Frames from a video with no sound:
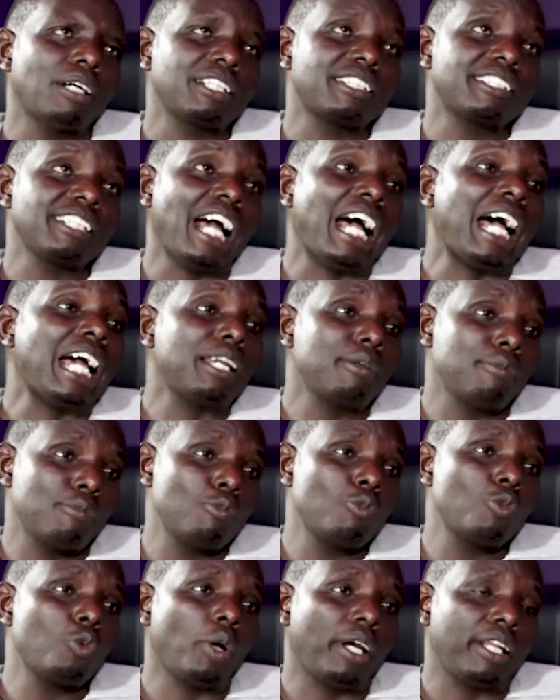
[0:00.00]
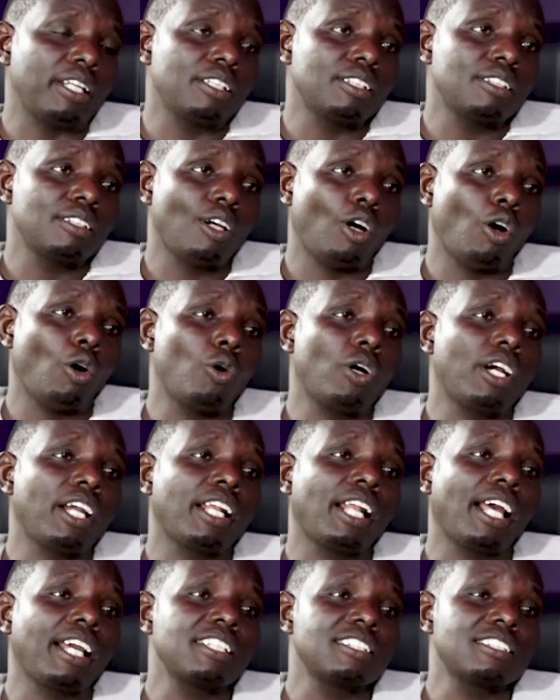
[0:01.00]
time when
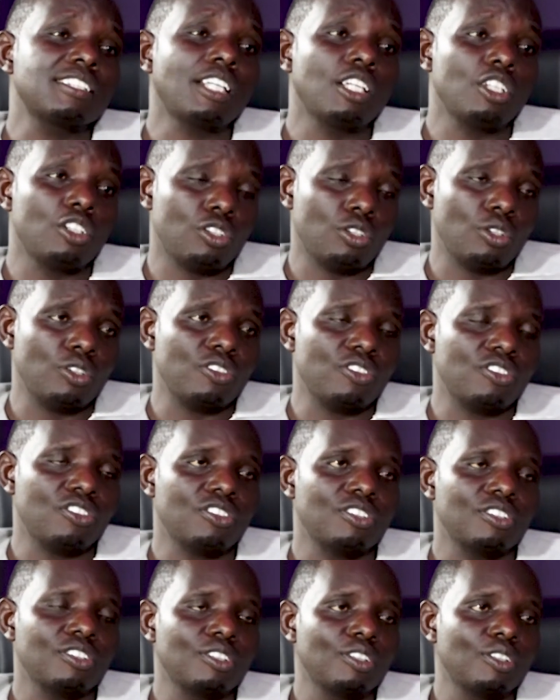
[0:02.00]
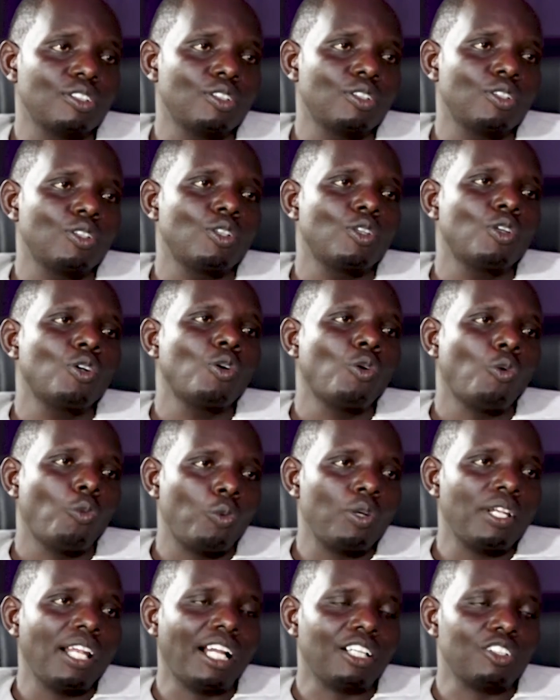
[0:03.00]
organizations
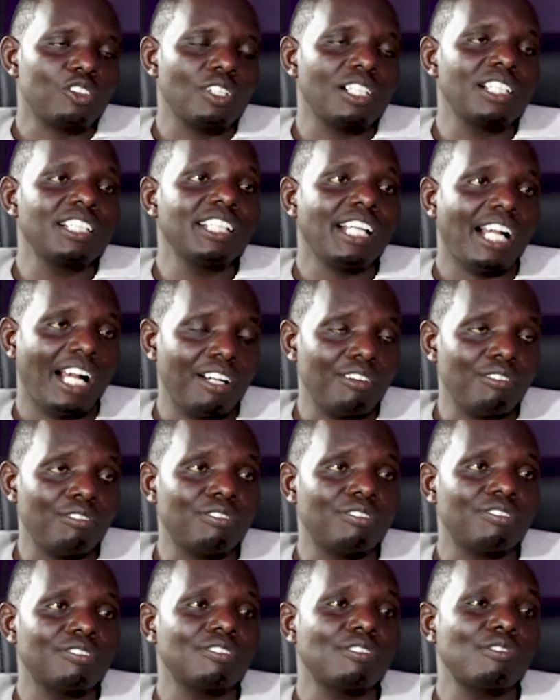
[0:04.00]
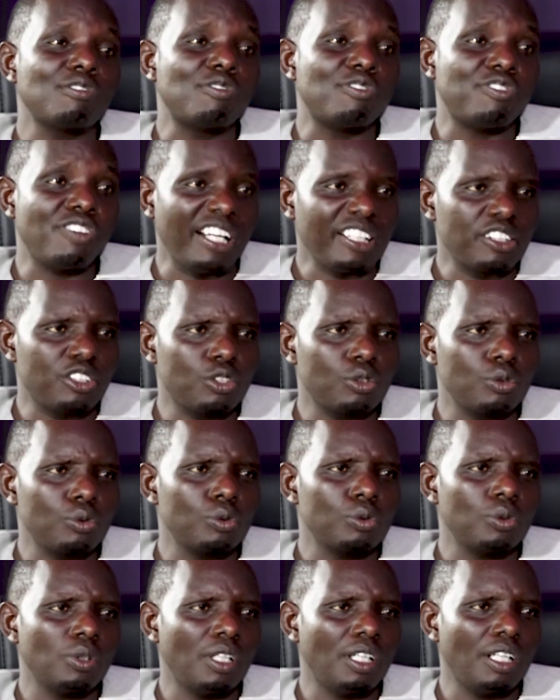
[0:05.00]
will actually have
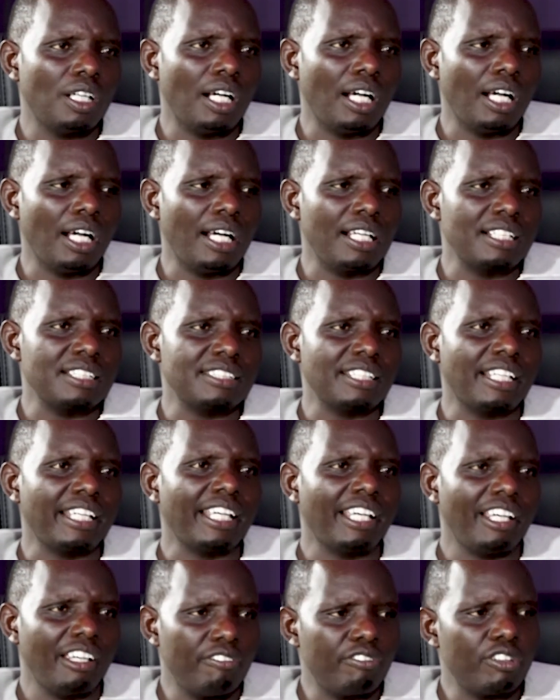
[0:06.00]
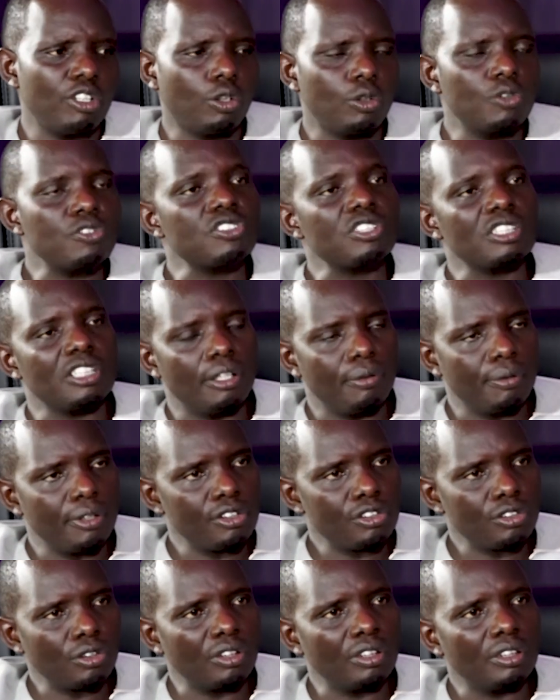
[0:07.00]
virtue as a heavy
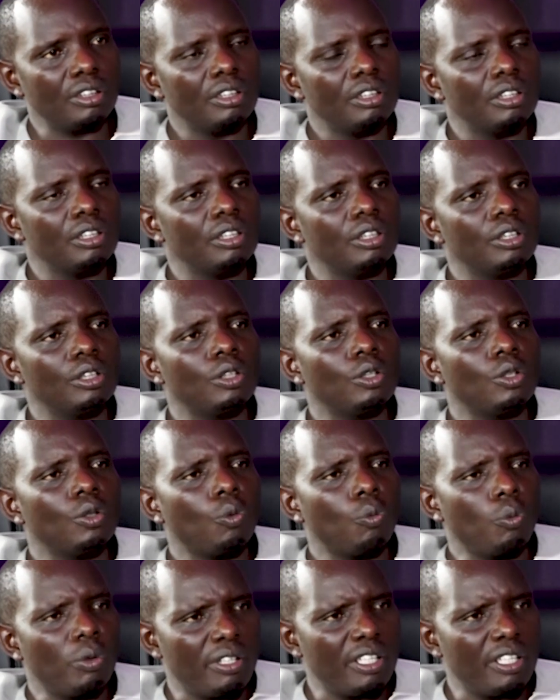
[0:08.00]
consideration within